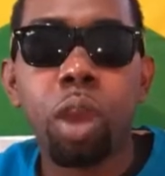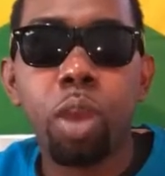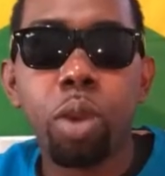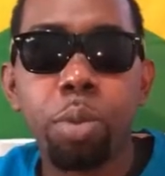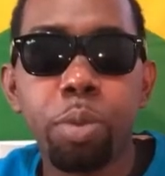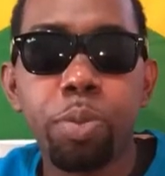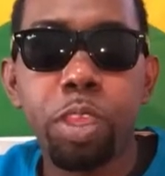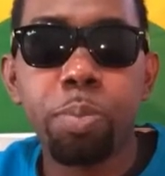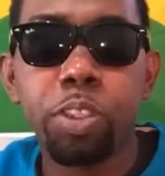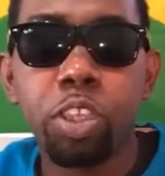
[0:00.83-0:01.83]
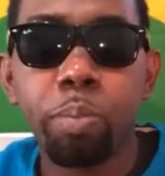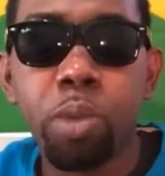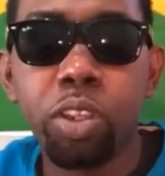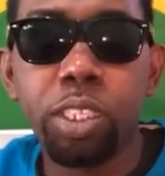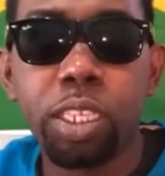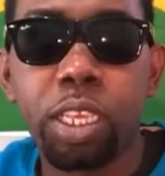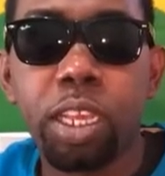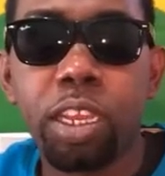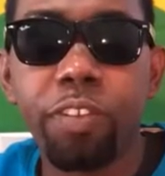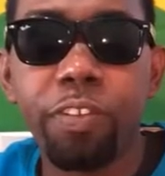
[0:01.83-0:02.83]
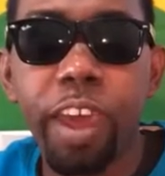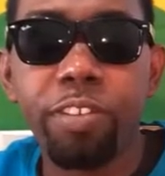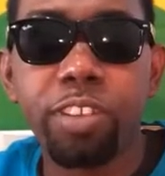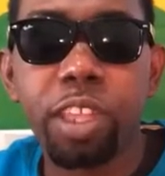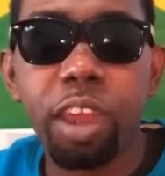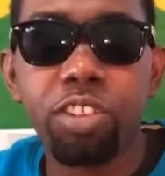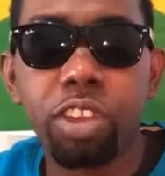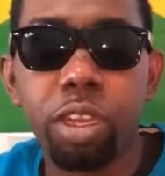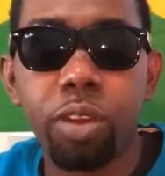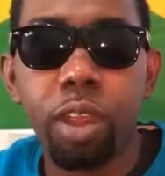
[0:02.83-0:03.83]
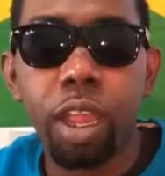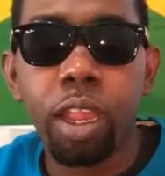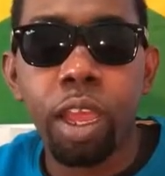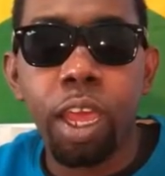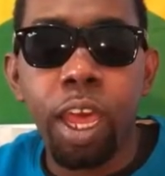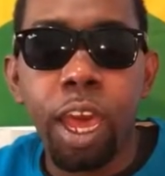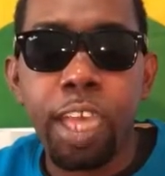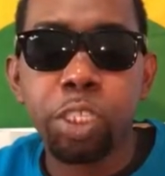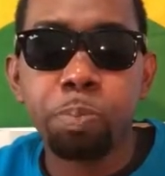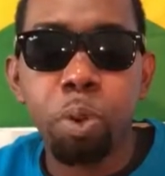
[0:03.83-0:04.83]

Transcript: Wagwami people, so Bounty Killer, the five star general, has